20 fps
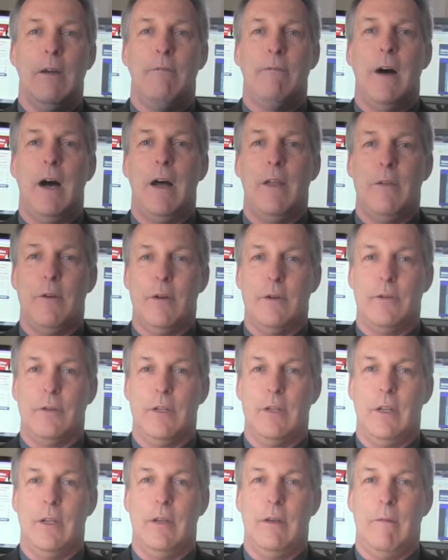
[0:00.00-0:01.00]
fathers
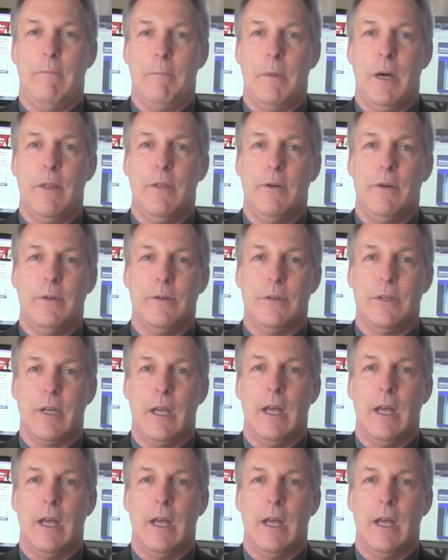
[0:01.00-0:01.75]
and mothers,